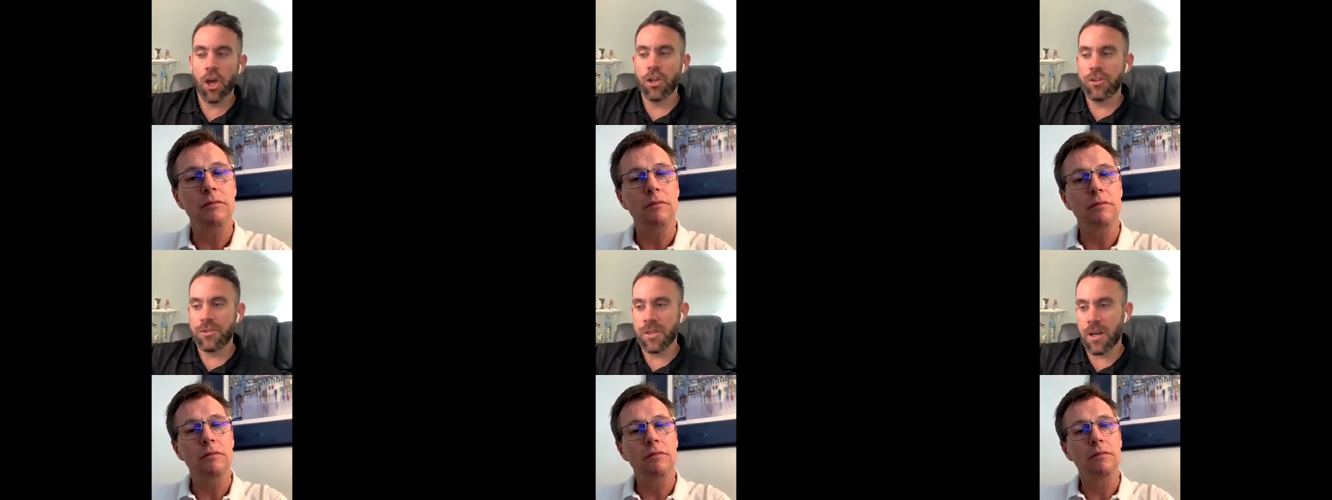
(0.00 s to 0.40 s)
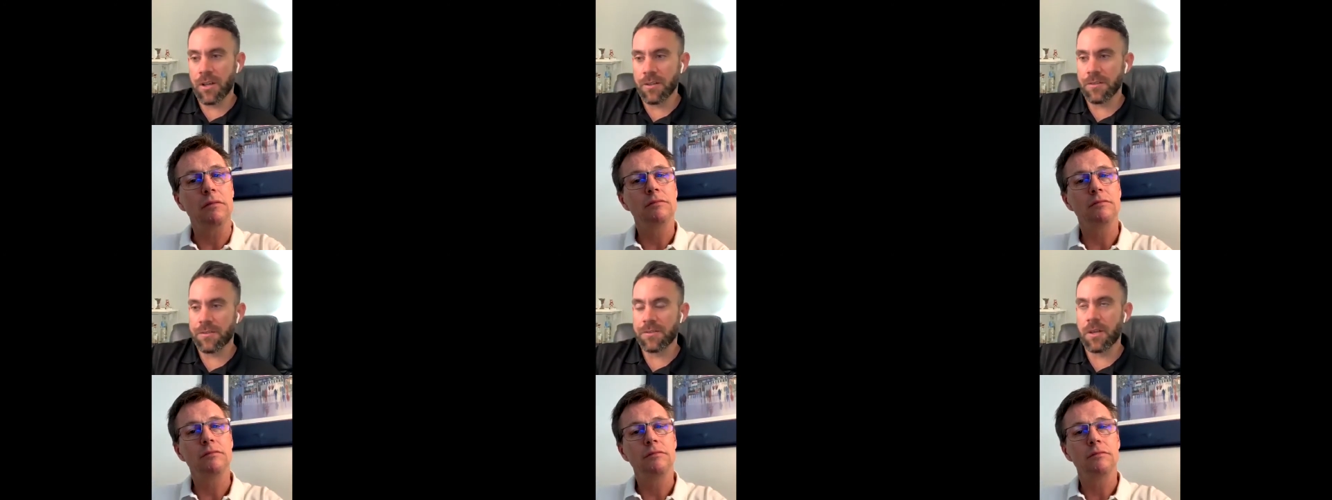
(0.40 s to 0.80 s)

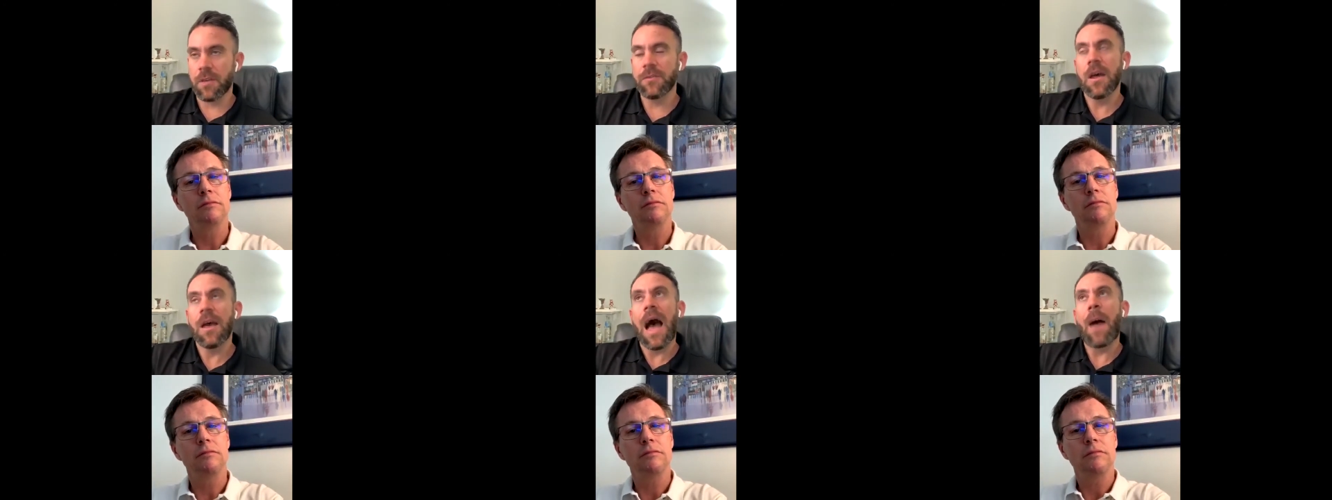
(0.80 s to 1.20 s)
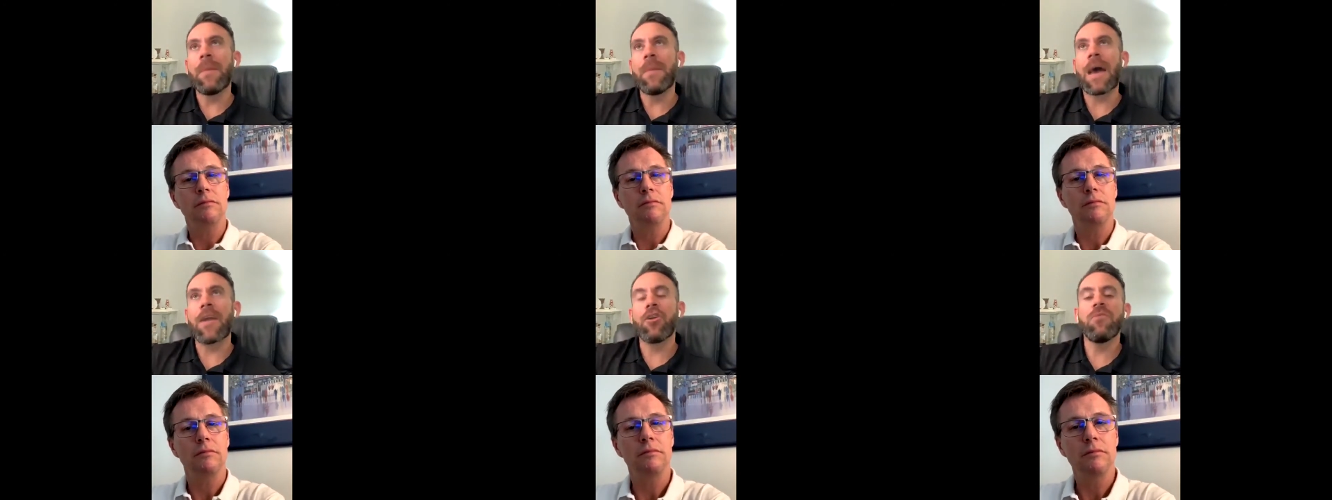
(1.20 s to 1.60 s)
Speaker 1: Tons, tons. I mean,
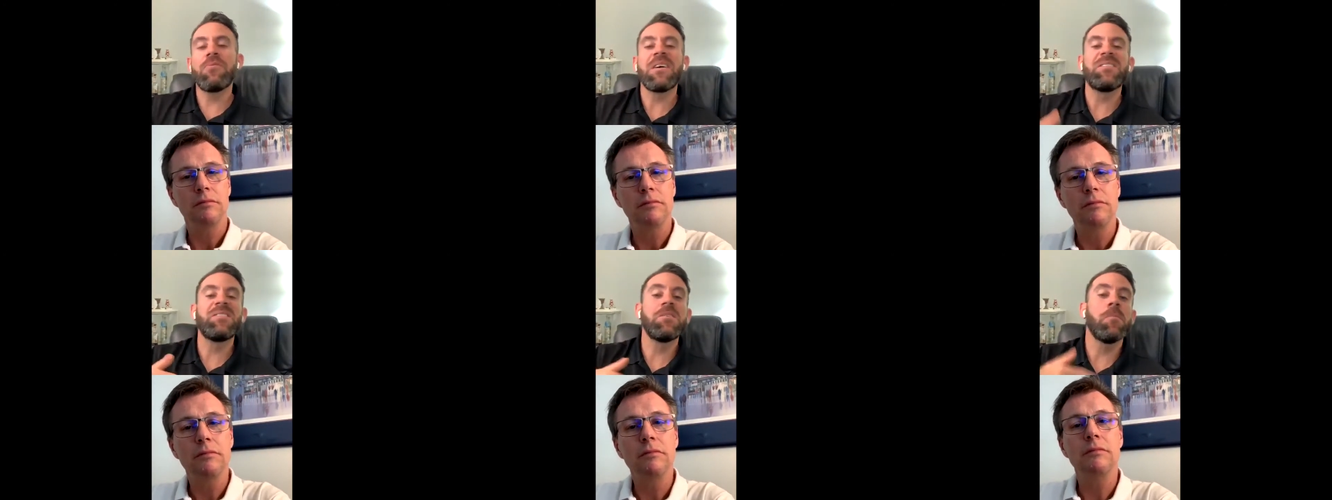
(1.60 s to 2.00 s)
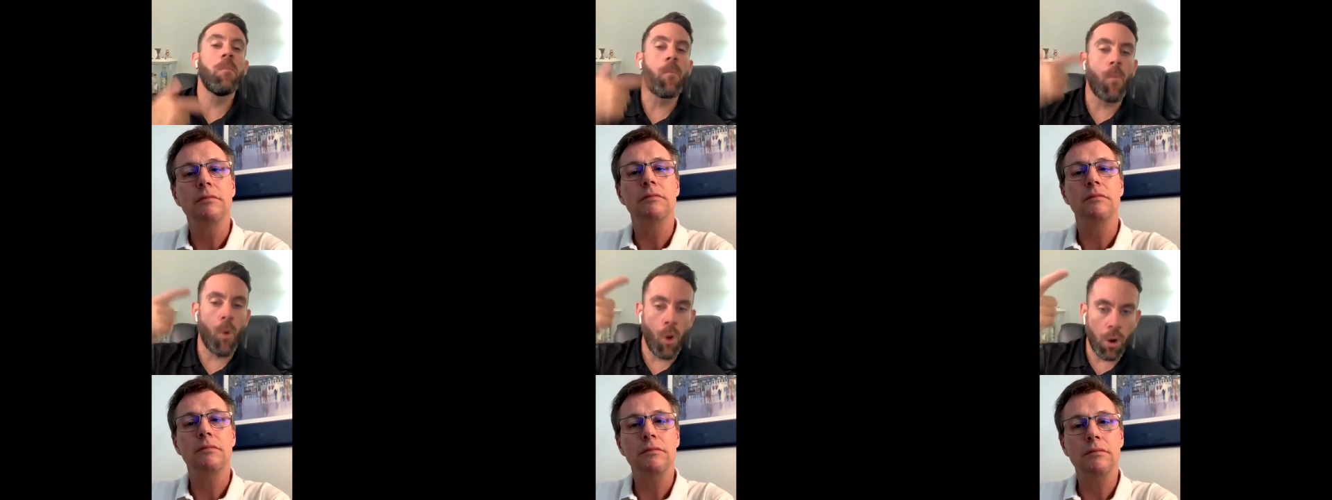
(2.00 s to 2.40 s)
I don't know if I see
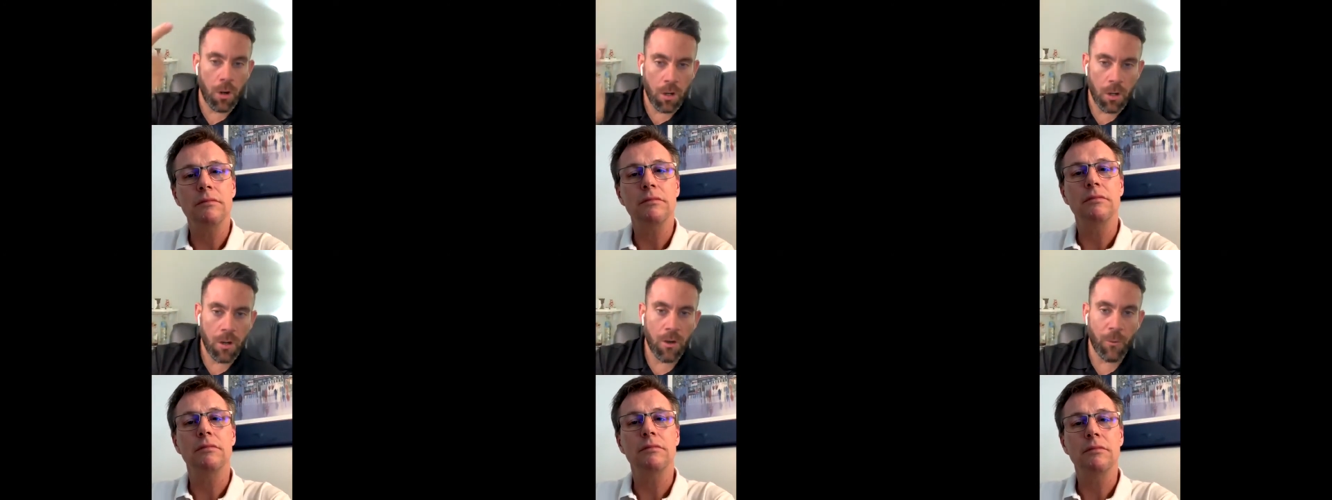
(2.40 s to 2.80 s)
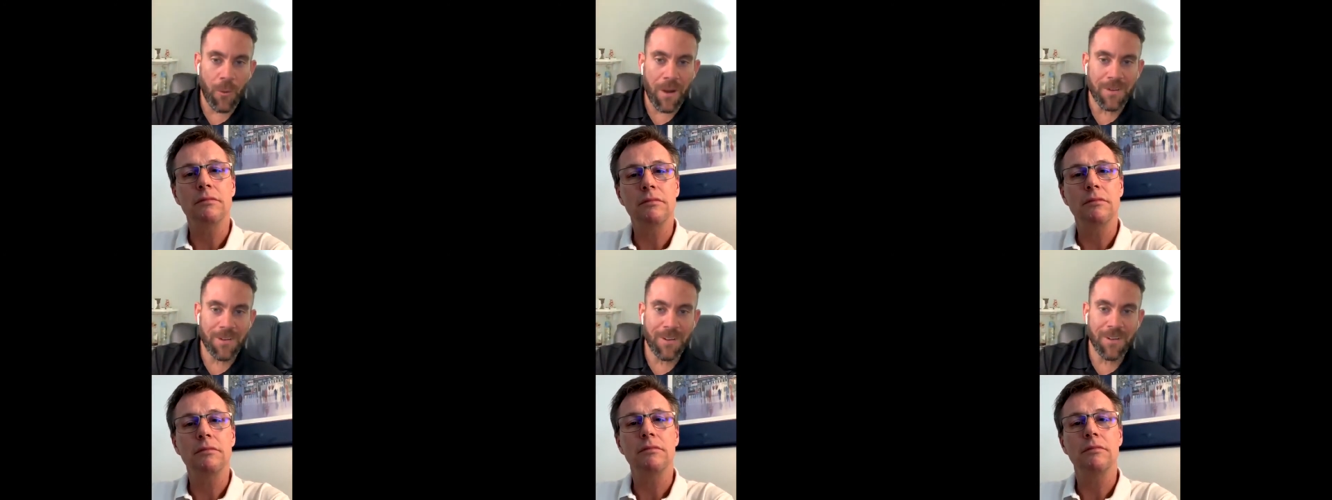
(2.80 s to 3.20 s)
more
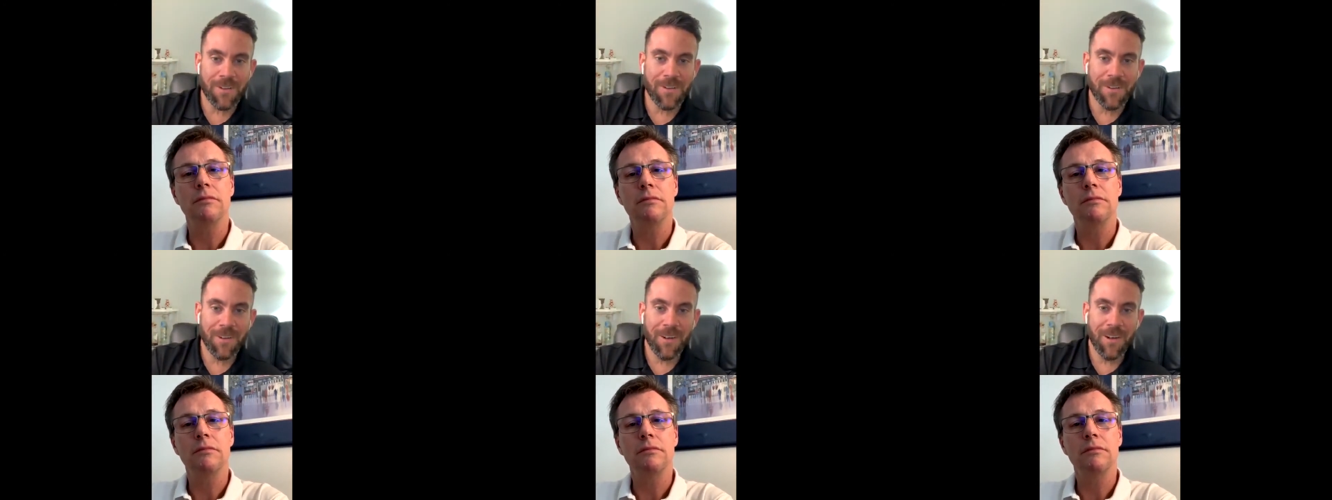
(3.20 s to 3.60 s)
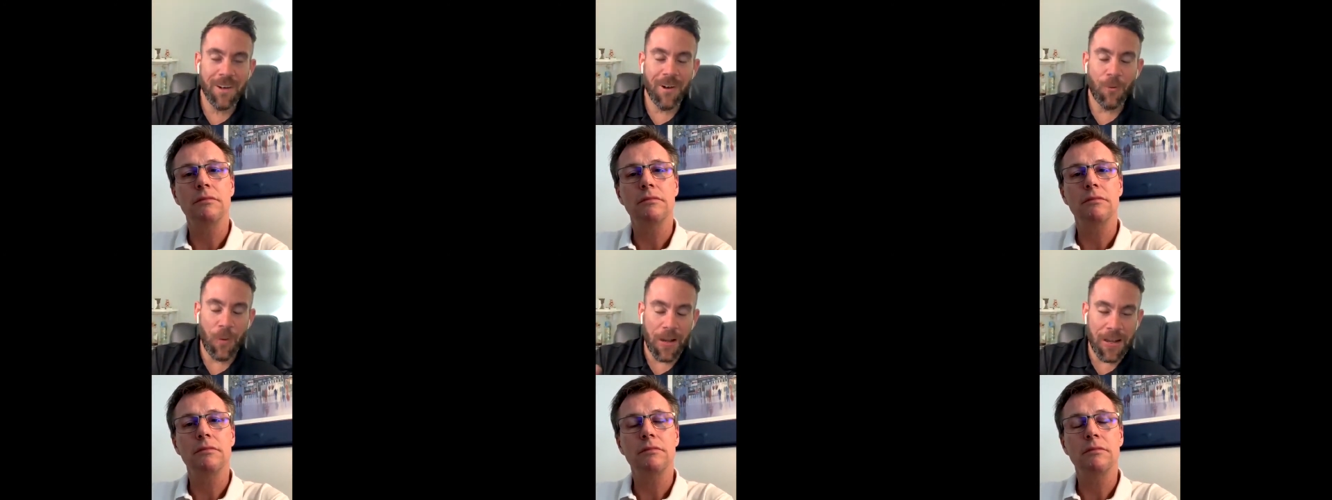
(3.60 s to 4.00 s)
renters
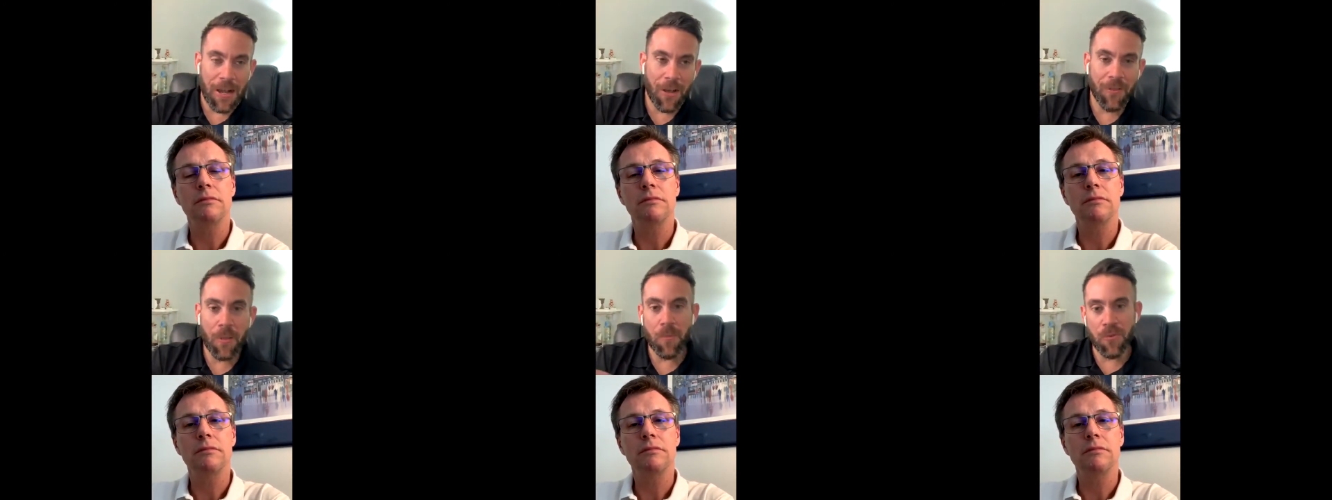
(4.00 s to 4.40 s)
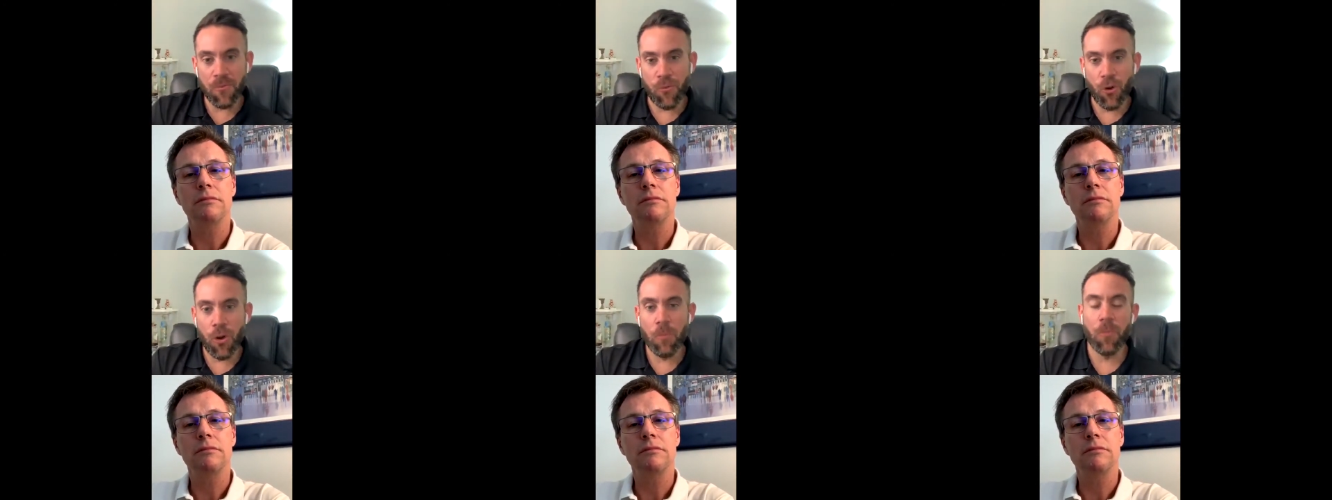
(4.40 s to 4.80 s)
right now than
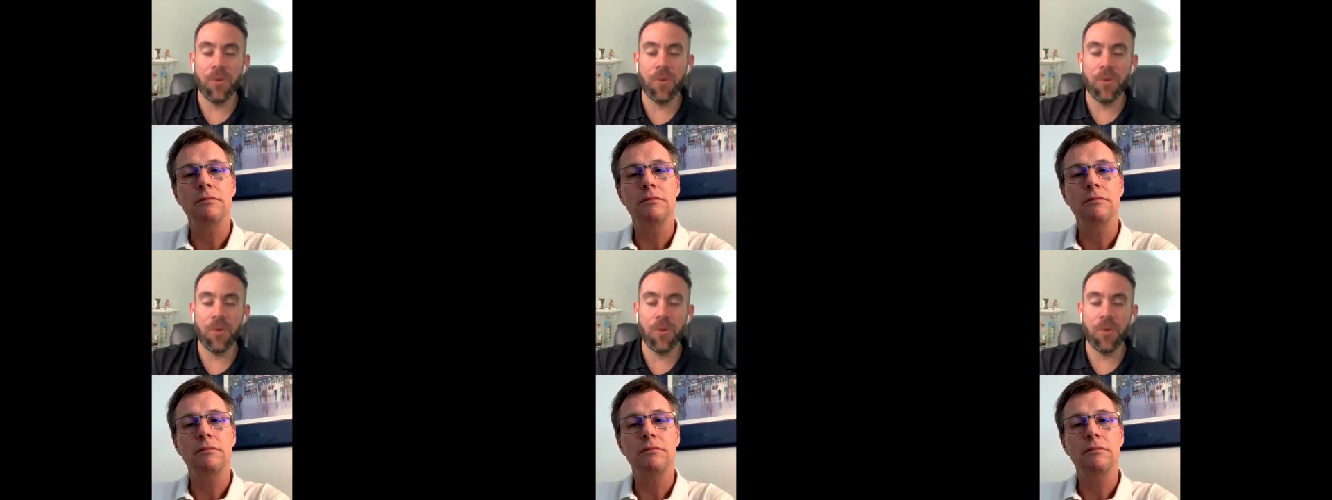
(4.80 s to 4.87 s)
before, but